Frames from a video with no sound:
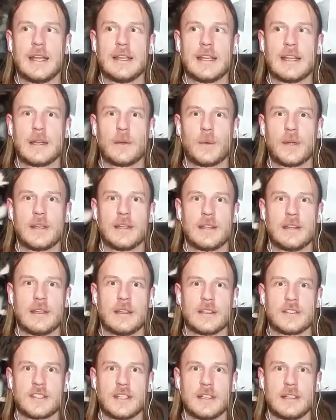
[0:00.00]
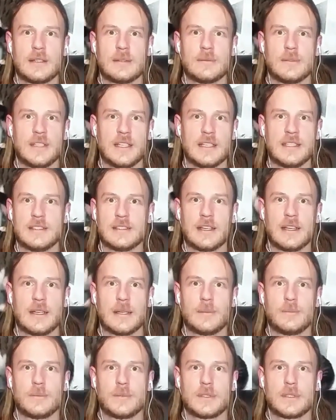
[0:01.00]
And then I went and I sat the
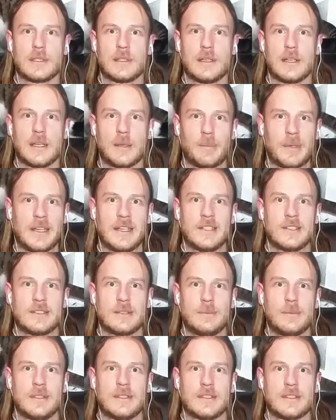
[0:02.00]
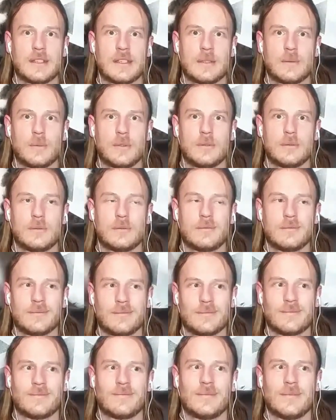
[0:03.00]
exams and I passed them, and it's like, well,
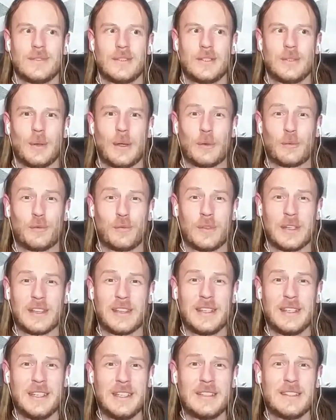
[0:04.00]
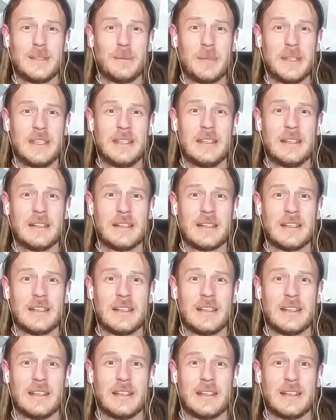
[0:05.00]
do I really need to be here?
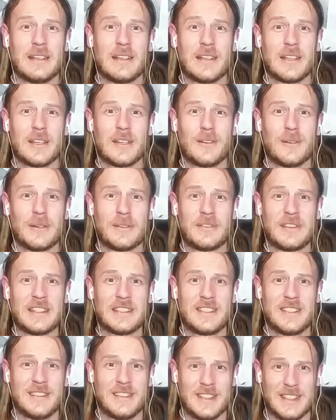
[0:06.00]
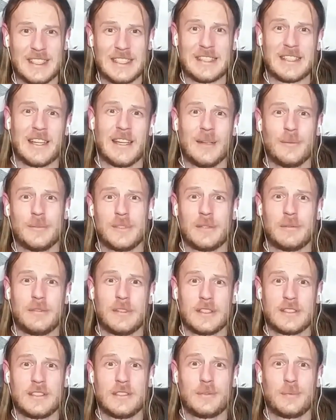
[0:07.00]
You know, if this is exams, if
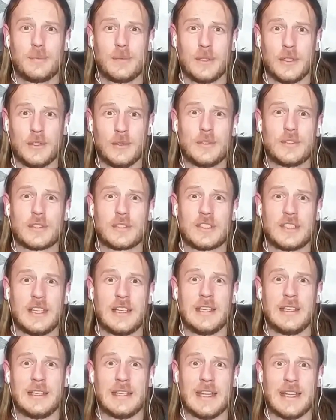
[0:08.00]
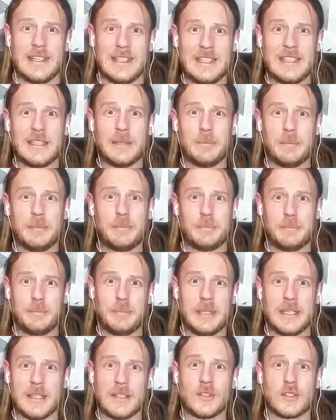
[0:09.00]
this is what you are saying, I need to
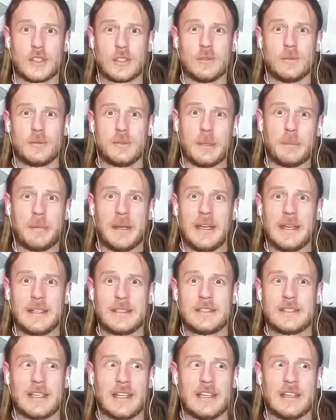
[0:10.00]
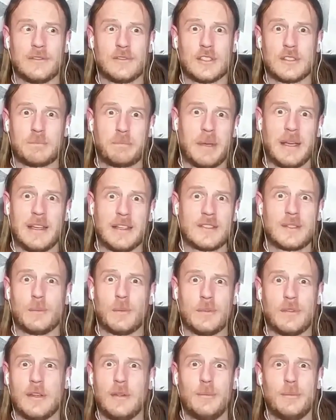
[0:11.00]
be in school to pass, and I'm just passing
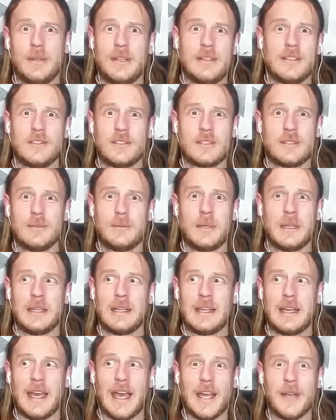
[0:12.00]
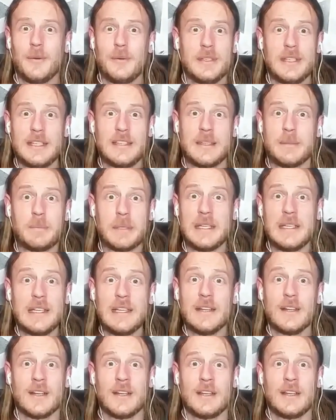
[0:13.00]
without being in school, I don't need to be
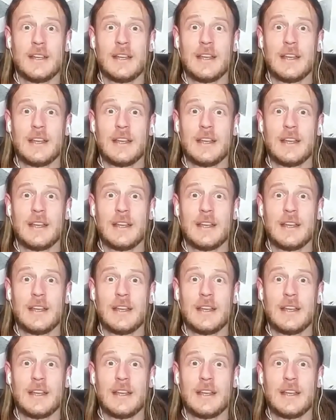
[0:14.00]
here.